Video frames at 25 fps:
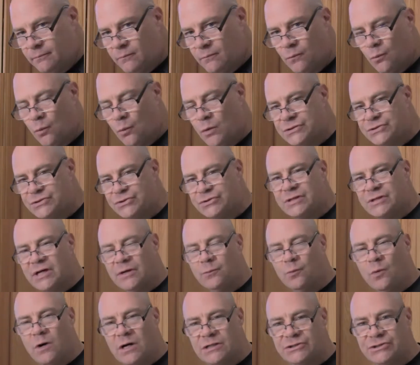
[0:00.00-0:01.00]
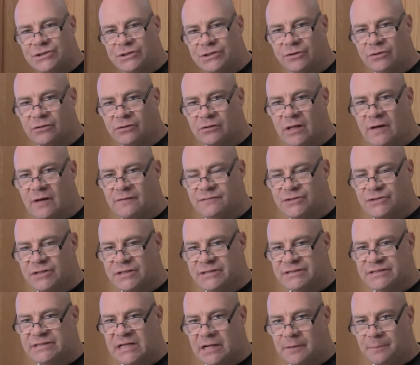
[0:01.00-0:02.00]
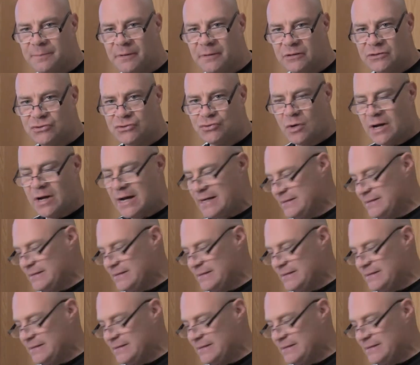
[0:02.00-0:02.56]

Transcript: Once you're done washing your gloves, you're gonna set up a little dry